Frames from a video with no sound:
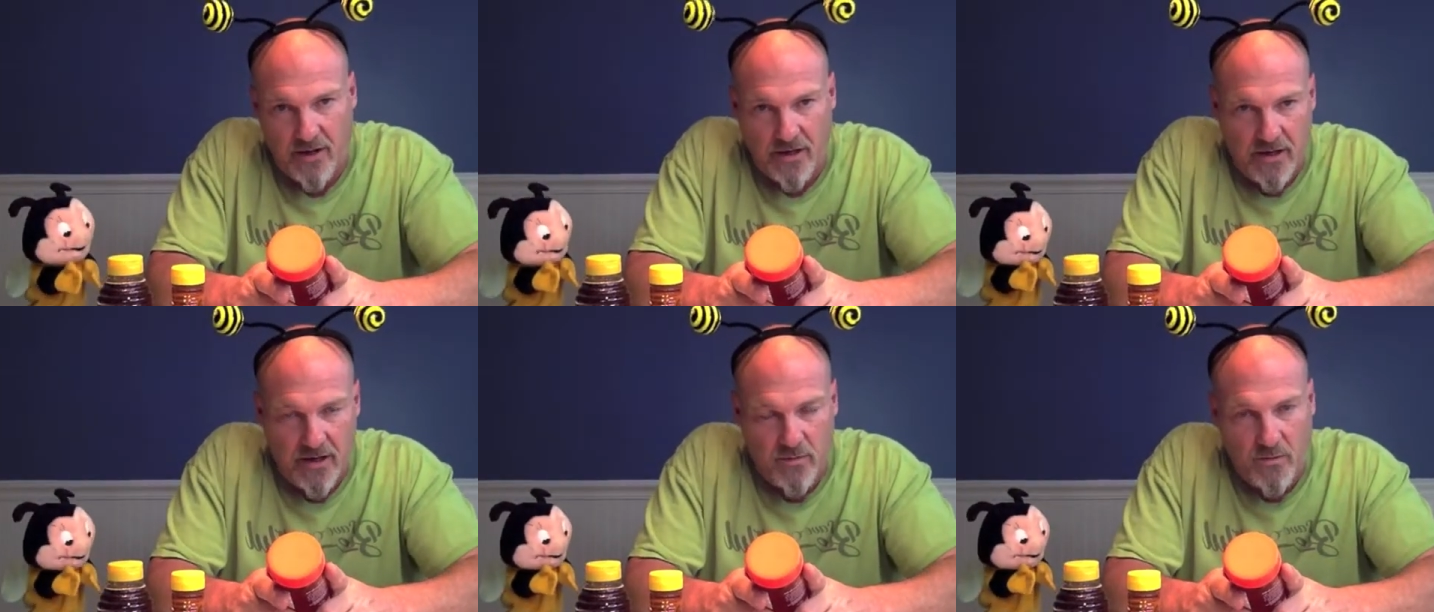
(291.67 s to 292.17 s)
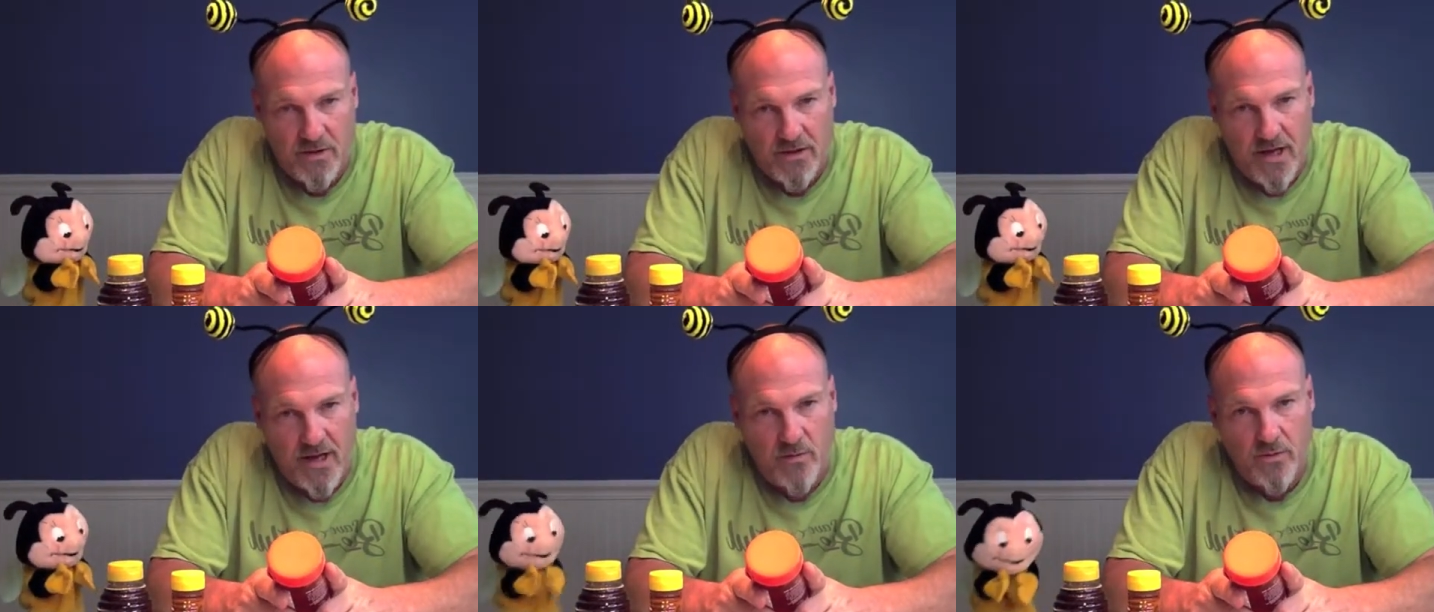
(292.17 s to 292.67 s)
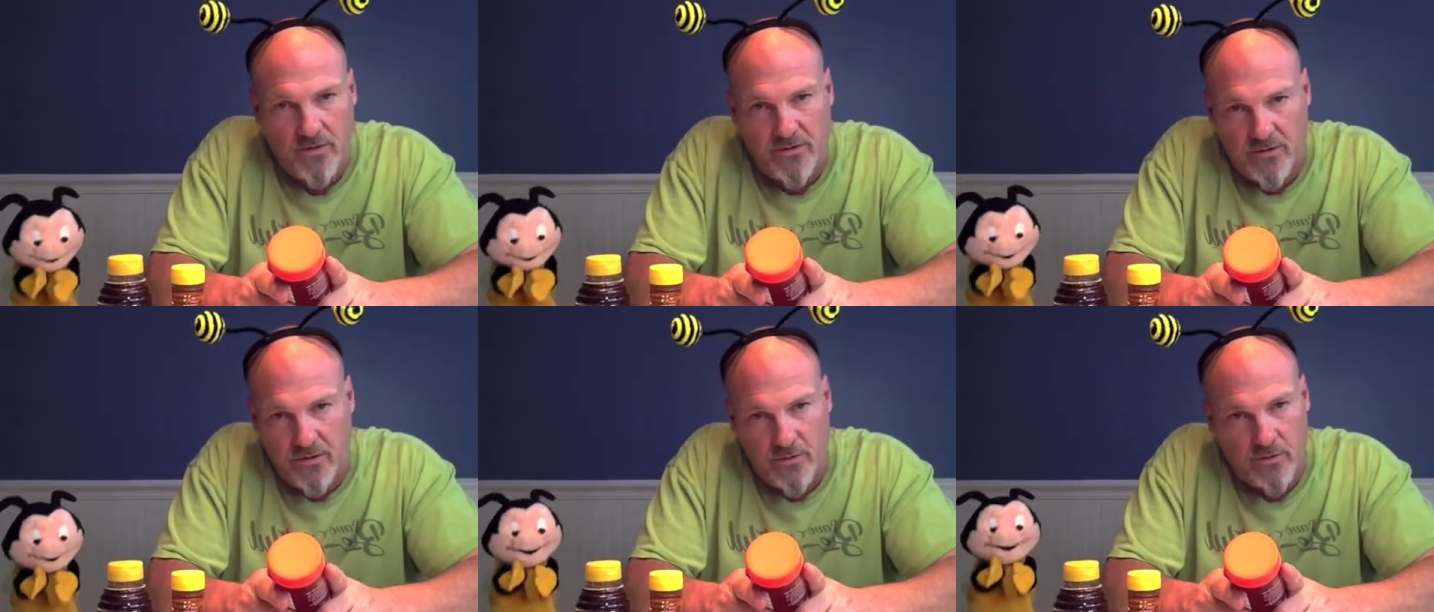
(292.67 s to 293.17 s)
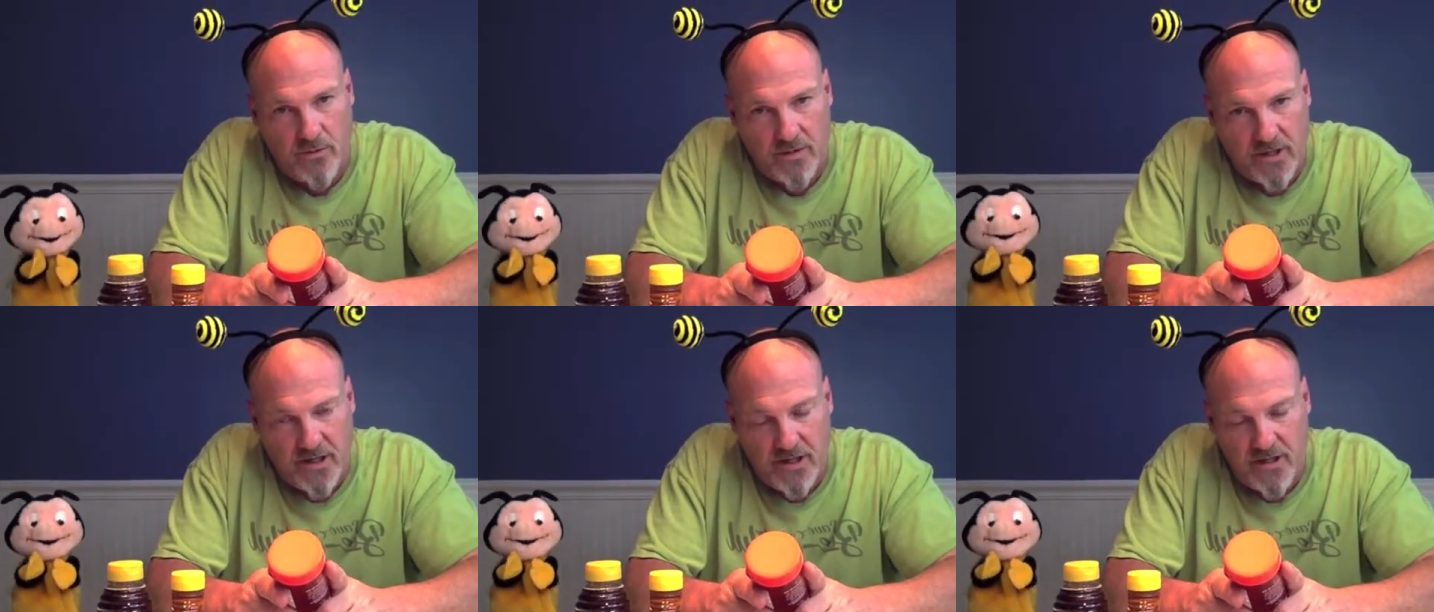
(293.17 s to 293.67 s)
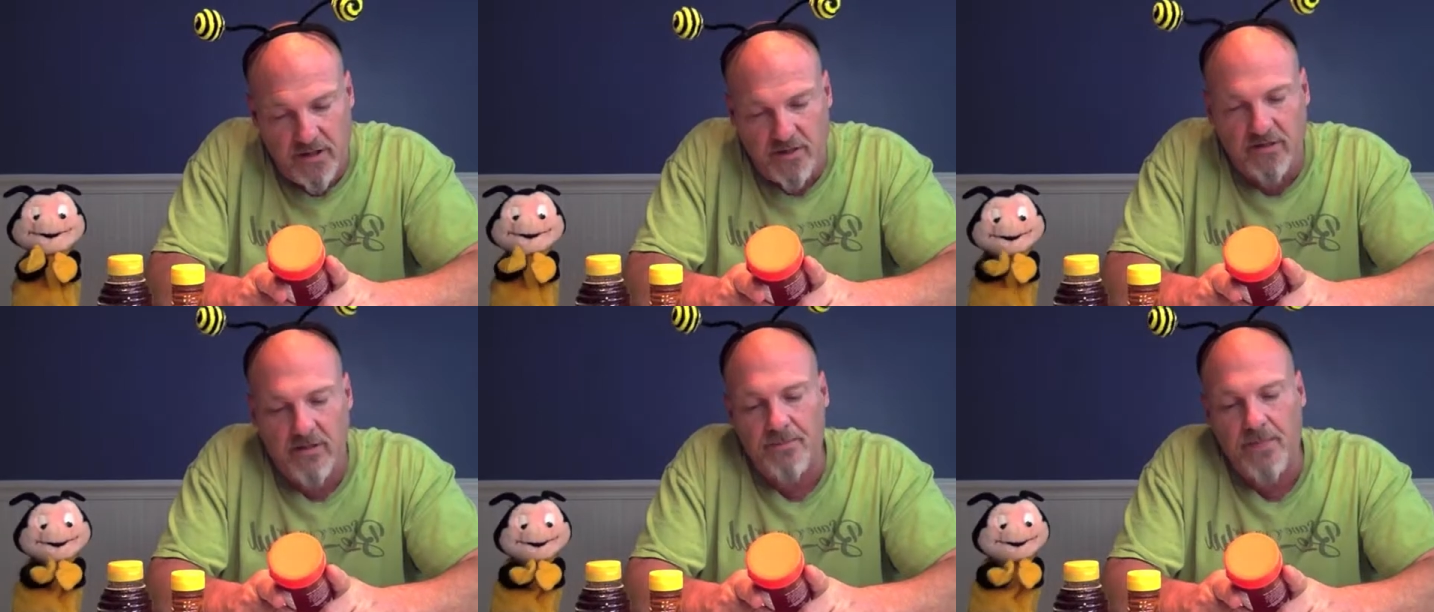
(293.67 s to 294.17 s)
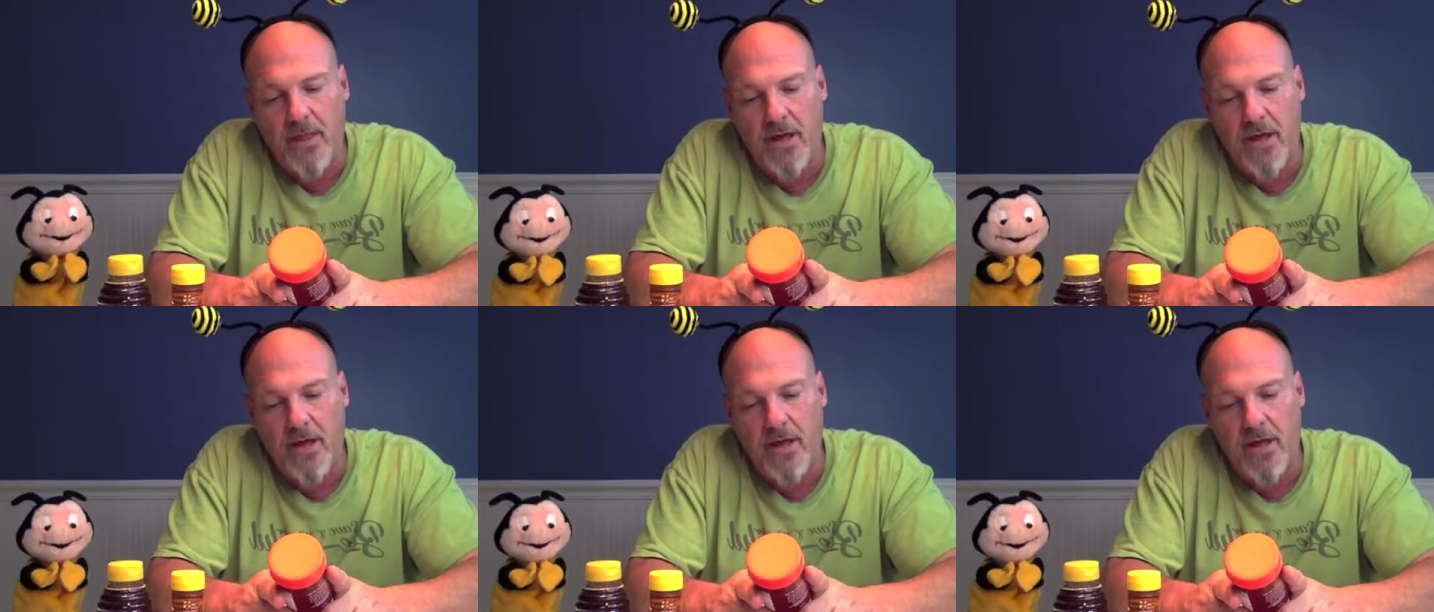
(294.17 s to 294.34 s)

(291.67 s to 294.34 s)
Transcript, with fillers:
Speaker 1: And what that will do will kill